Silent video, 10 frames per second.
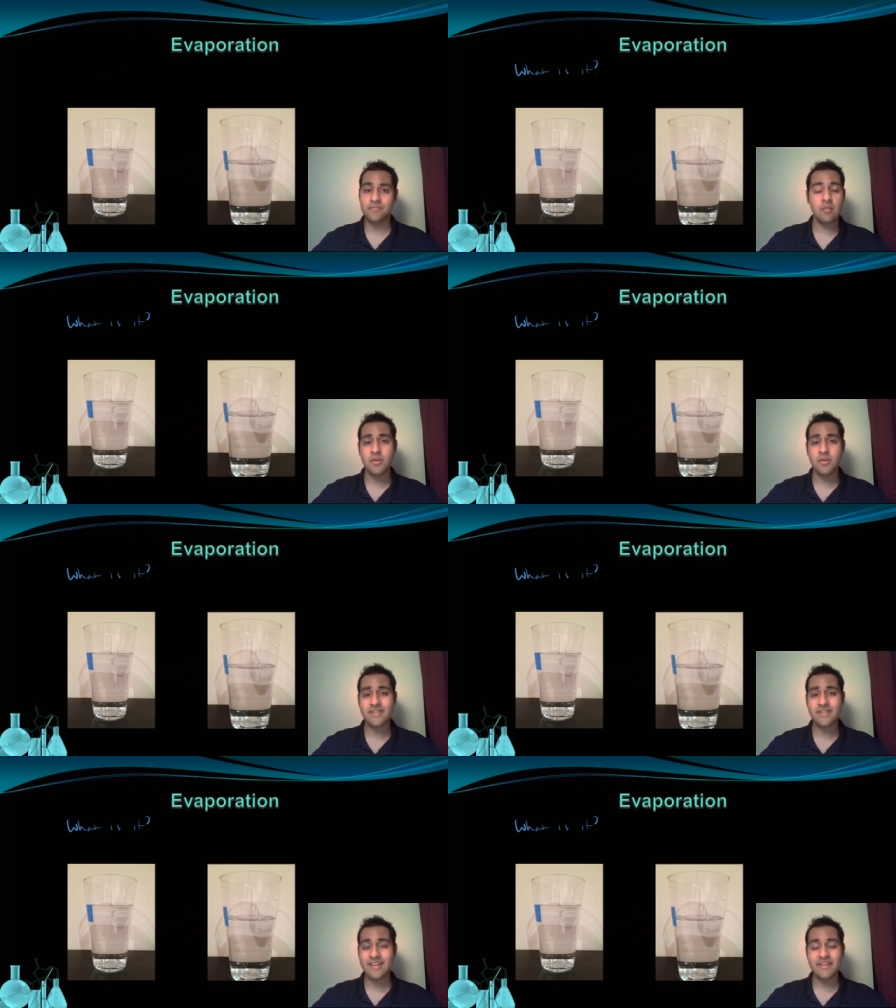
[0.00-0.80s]
But what
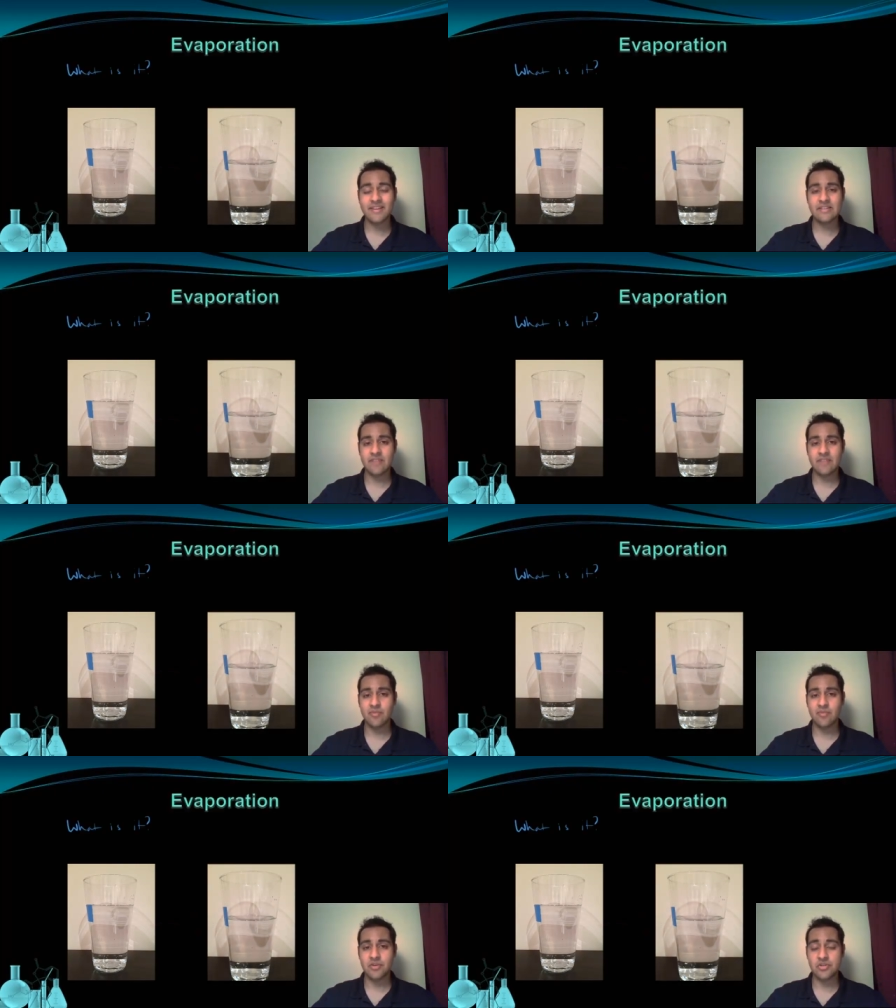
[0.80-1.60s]
exactly is
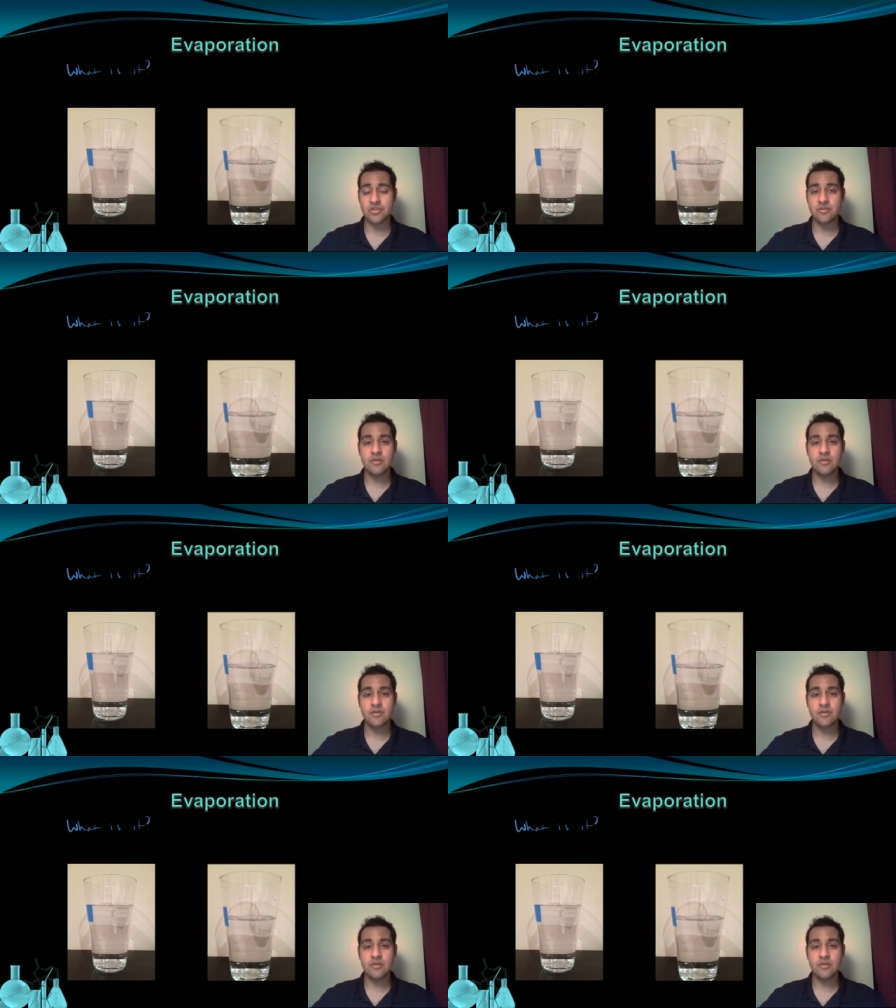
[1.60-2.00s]
evaporation?